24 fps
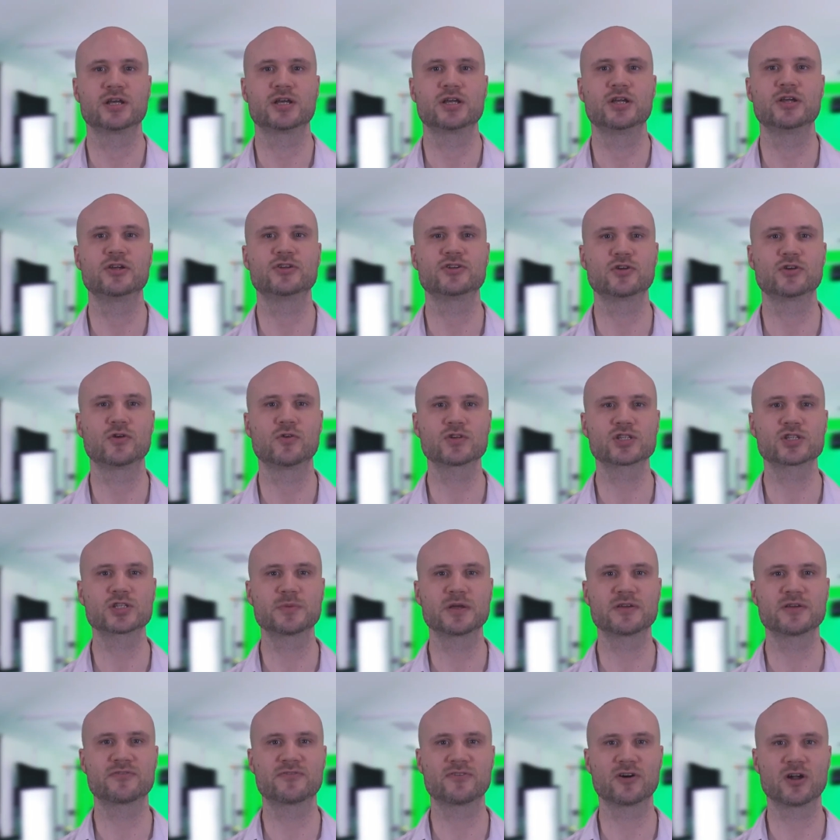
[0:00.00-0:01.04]
you should also
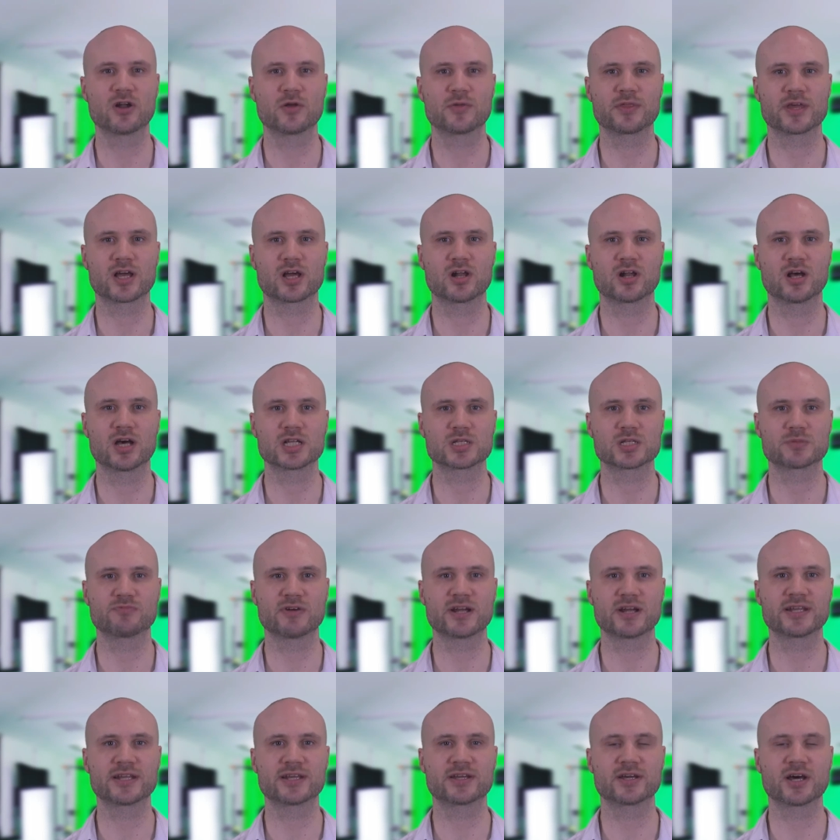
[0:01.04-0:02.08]
be following the client's
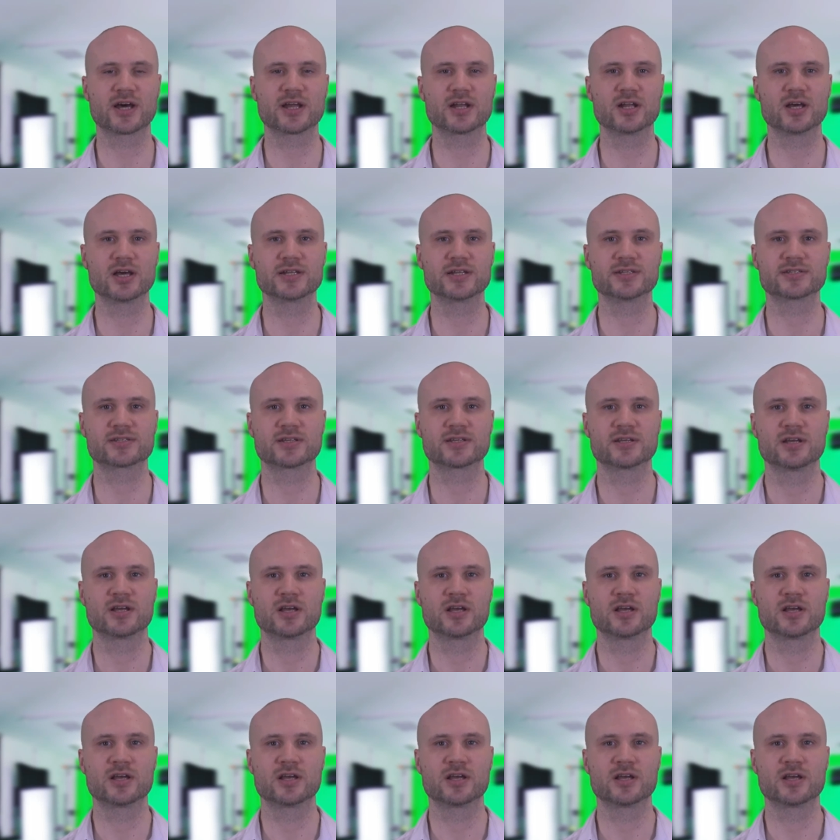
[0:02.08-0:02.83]
branding guidelines,